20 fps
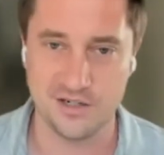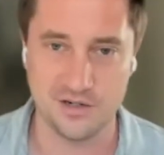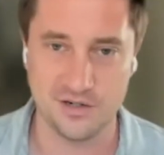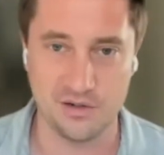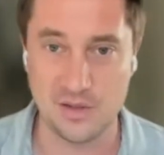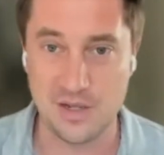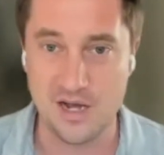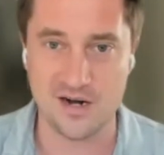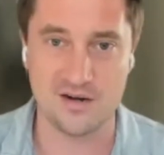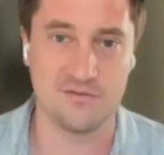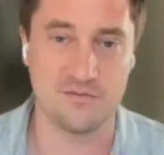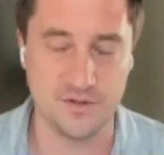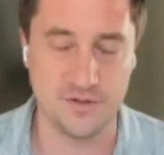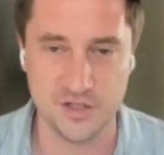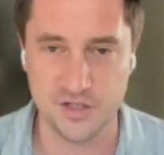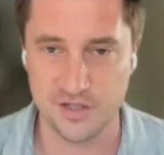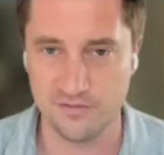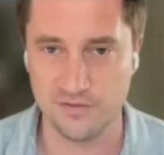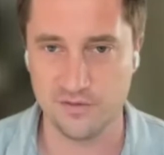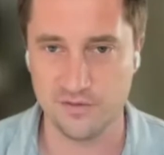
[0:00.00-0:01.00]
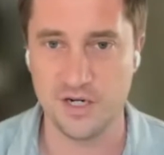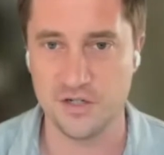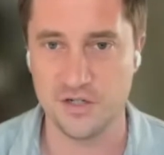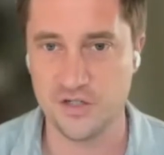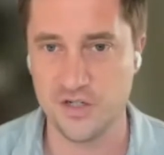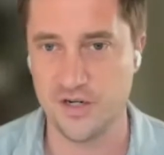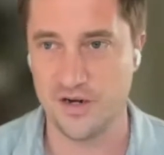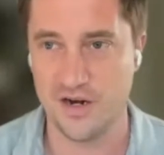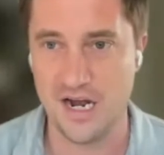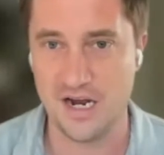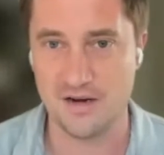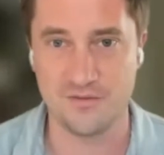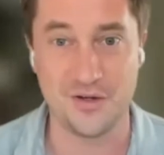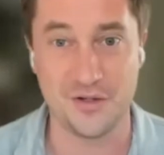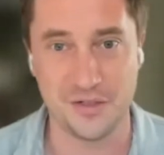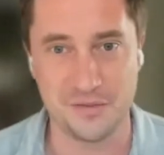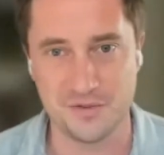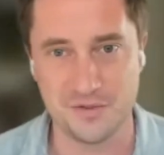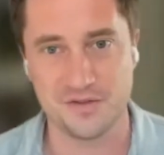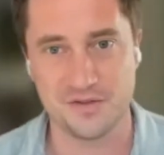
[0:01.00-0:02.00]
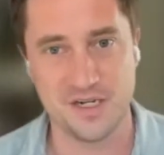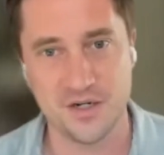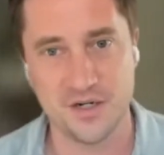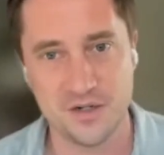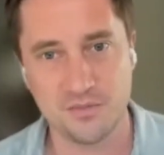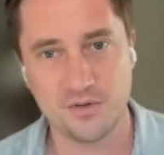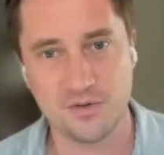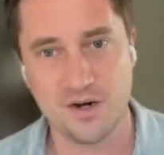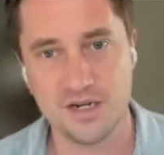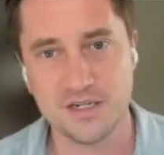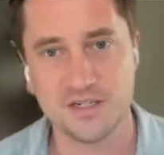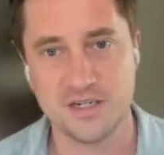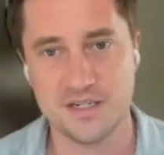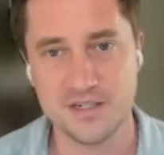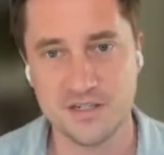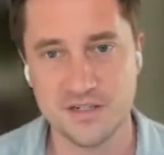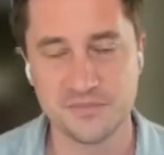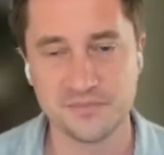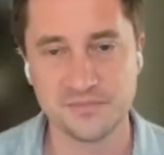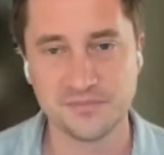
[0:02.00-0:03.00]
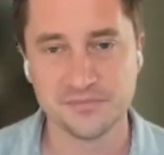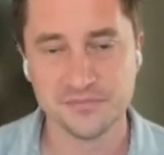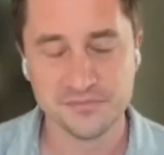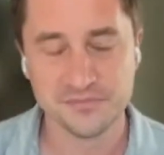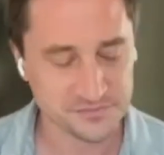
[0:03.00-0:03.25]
you know, a lot of rich information and high volumes of data to process.